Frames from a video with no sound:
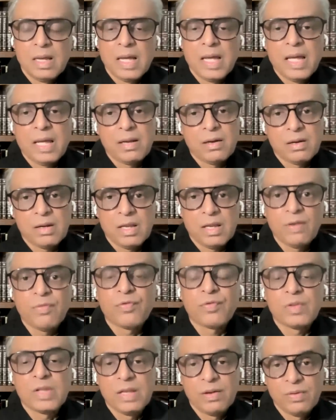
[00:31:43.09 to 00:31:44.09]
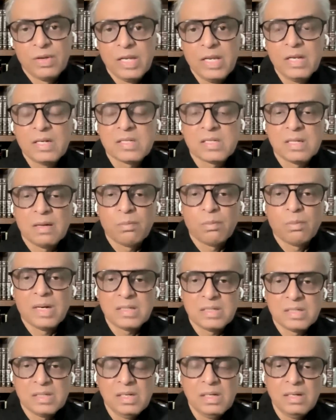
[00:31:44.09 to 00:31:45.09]
And if they need some
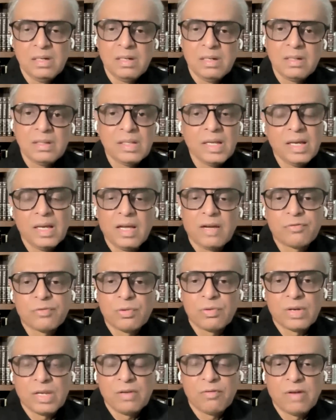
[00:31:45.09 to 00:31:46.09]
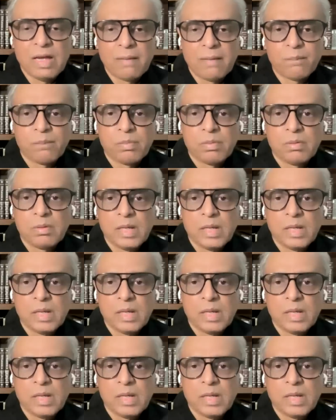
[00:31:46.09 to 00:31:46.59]
muscle, they have to revamp.